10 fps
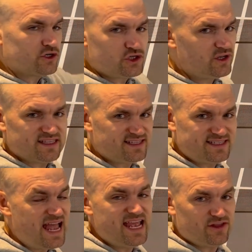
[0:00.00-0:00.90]
shouldn't
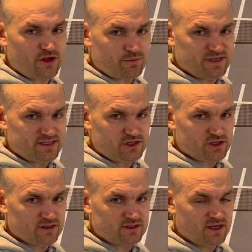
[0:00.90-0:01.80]
stay in their
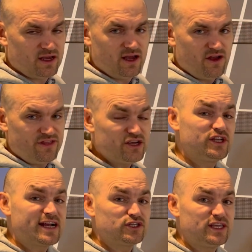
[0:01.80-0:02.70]
positions. They should
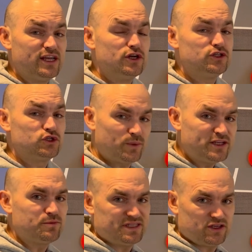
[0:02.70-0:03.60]
actually
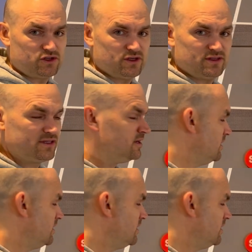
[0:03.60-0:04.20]
switch positions.